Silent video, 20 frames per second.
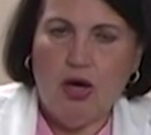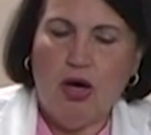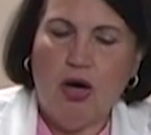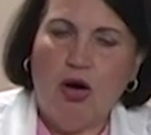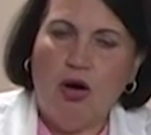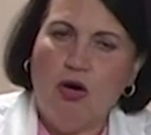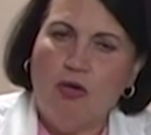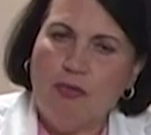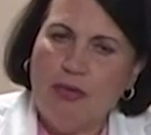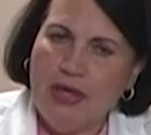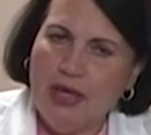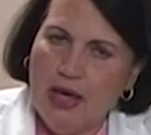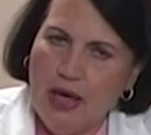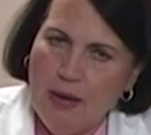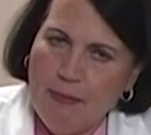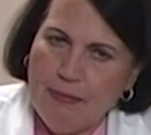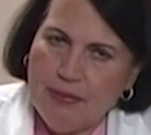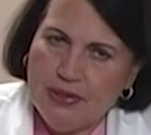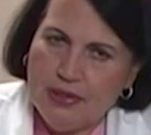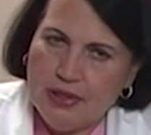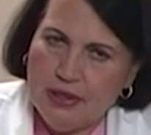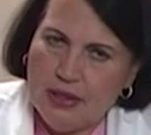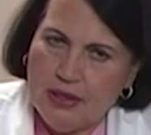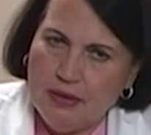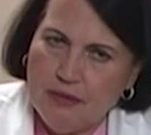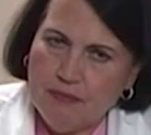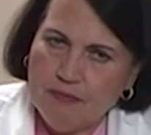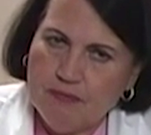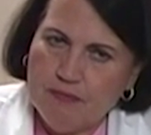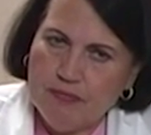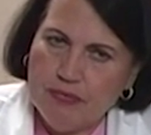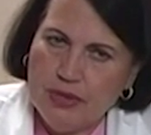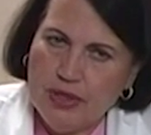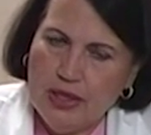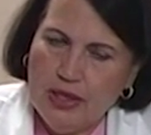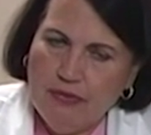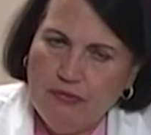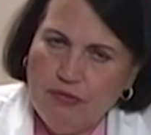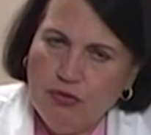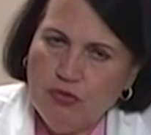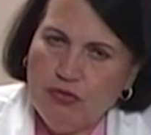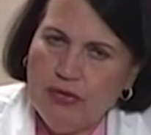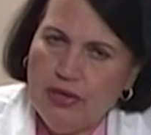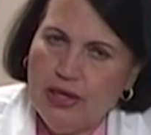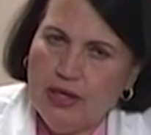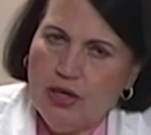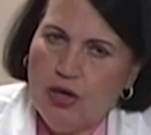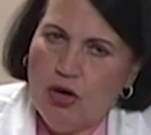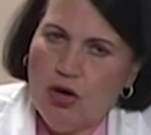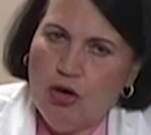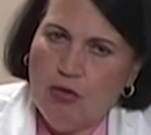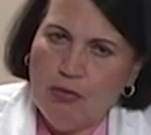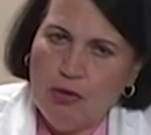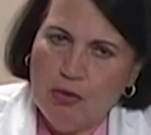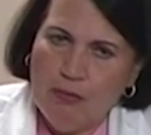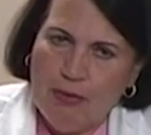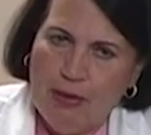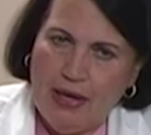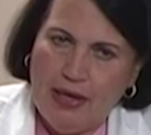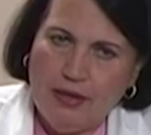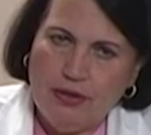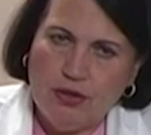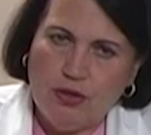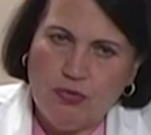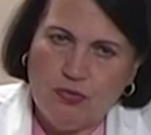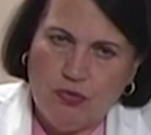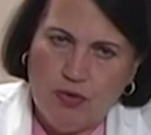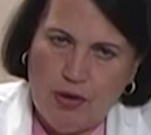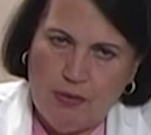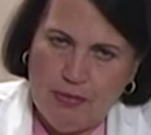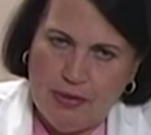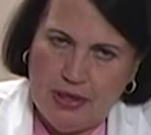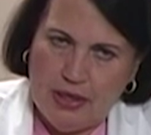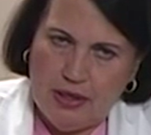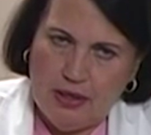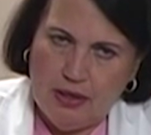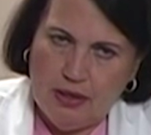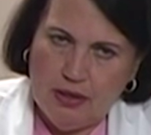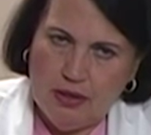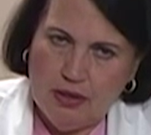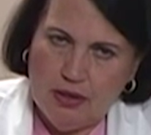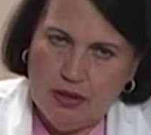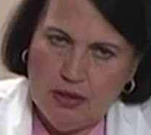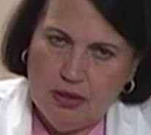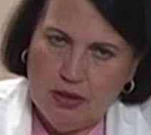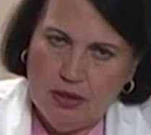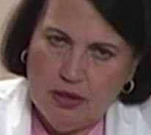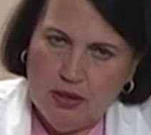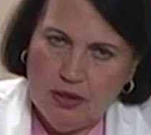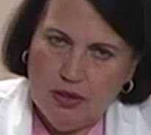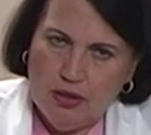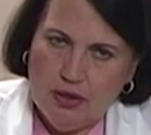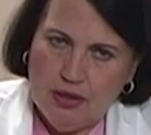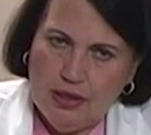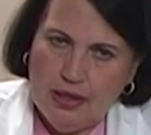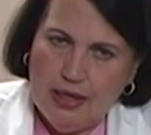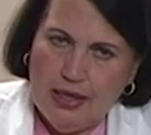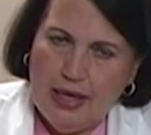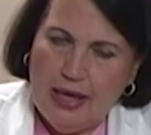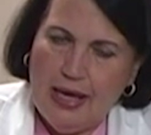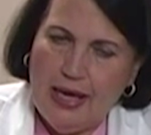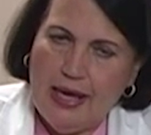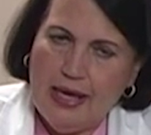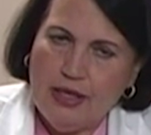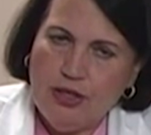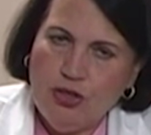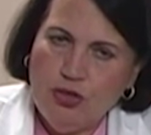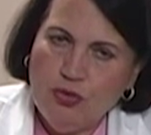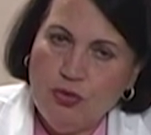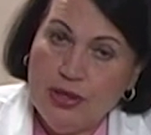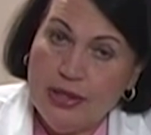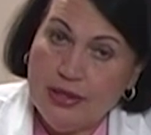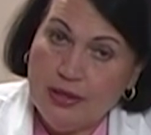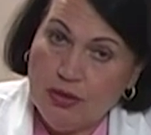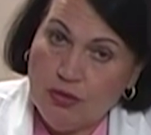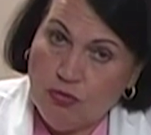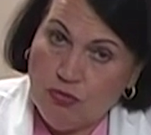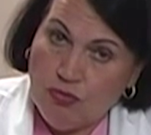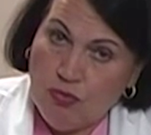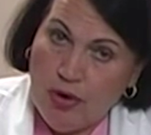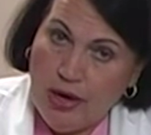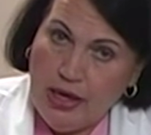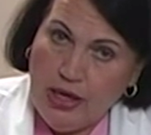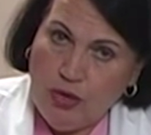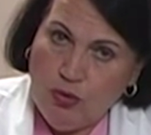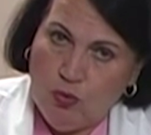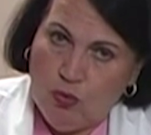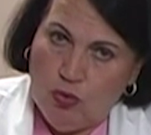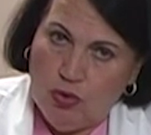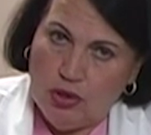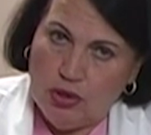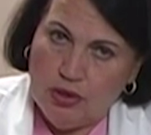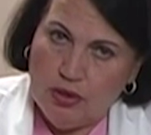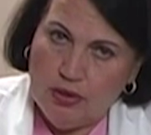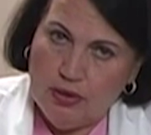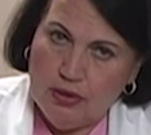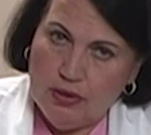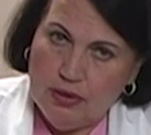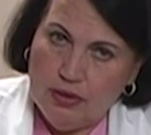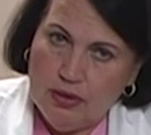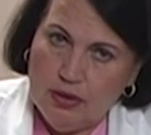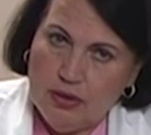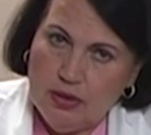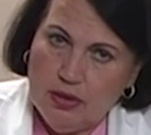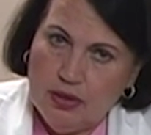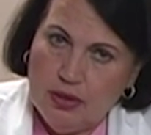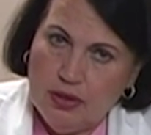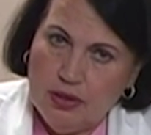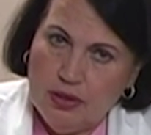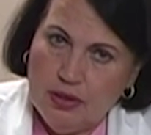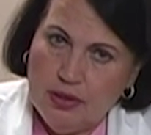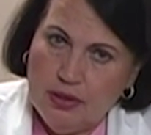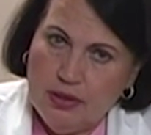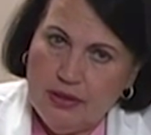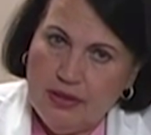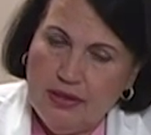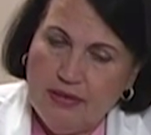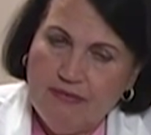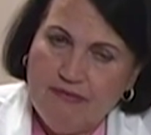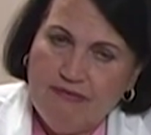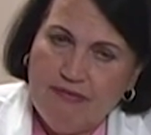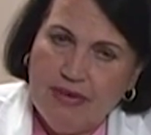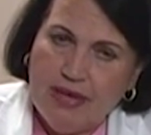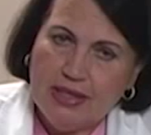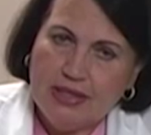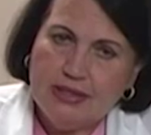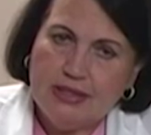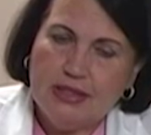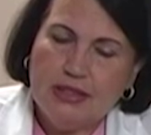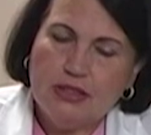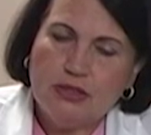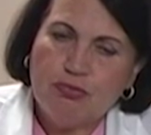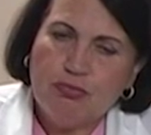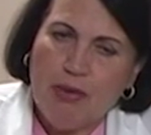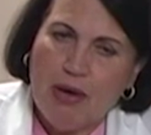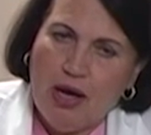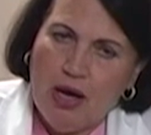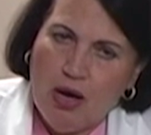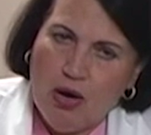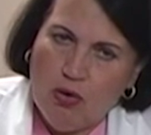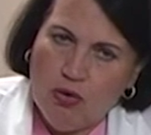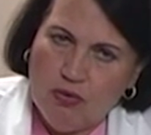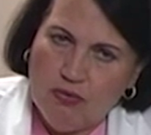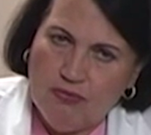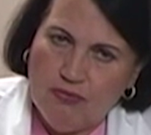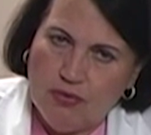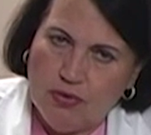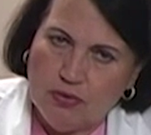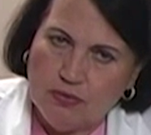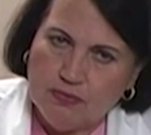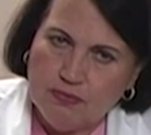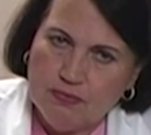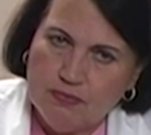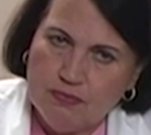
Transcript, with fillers: Homeopathy, if you take a homeopathic remedy and you get the right one, the effect is powerful.